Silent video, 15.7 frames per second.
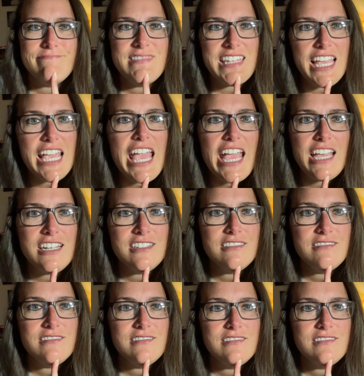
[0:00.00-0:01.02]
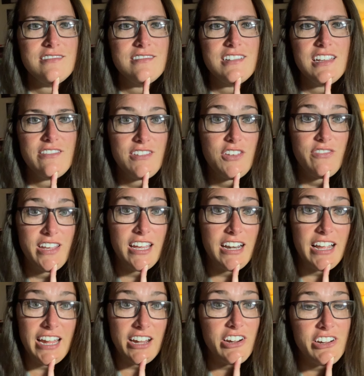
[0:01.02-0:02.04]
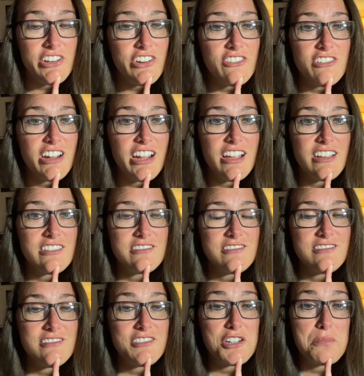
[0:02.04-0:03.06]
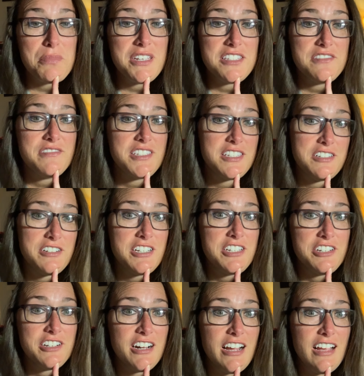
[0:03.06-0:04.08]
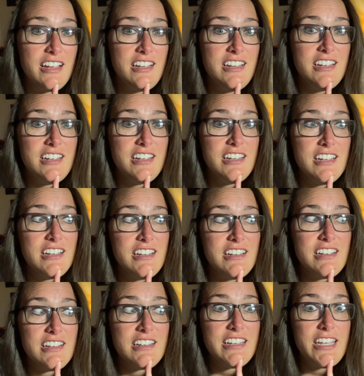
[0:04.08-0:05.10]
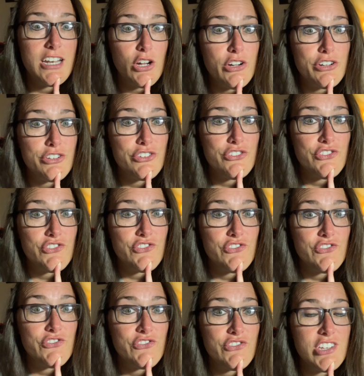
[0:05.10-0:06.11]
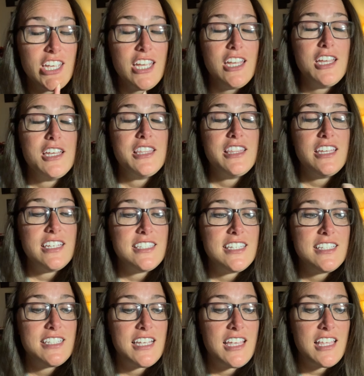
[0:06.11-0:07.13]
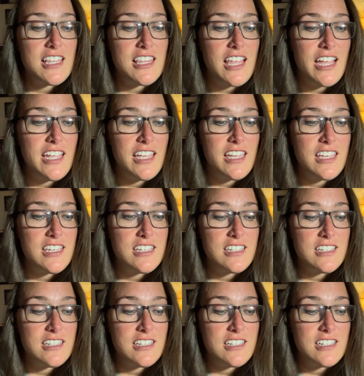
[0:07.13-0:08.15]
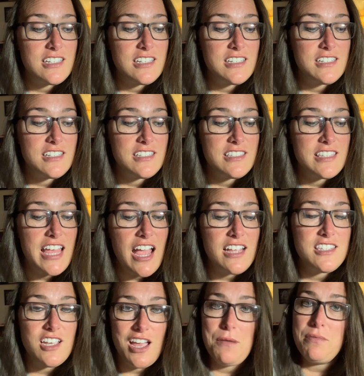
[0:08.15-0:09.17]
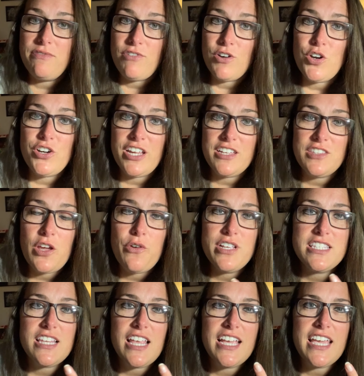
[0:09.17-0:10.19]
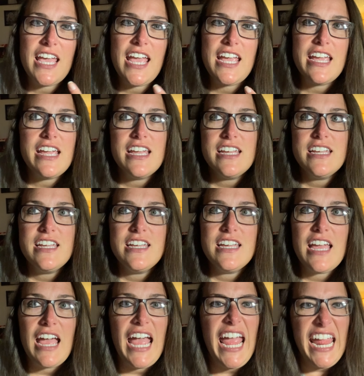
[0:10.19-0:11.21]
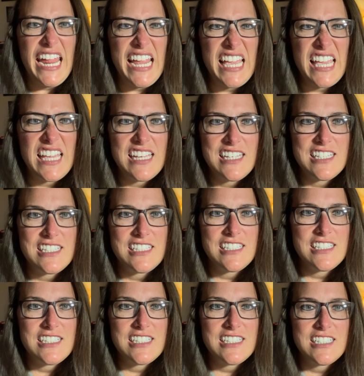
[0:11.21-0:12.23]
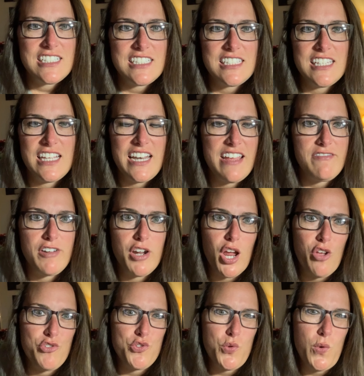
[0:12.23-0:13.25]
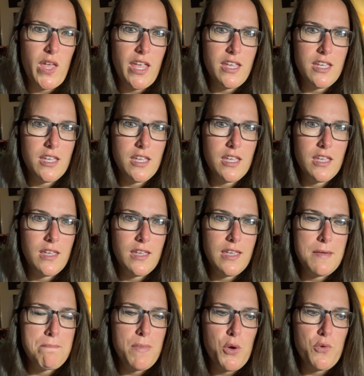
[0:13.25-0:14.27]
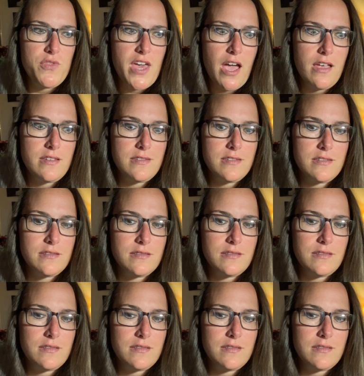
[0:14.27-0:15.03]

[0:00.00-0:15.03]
they can. If you've had a hair in your eye or a piece of glitter in your eye, it hurts. This isn't like that type of hurting though. It's like a ache that never goes away in both eyes.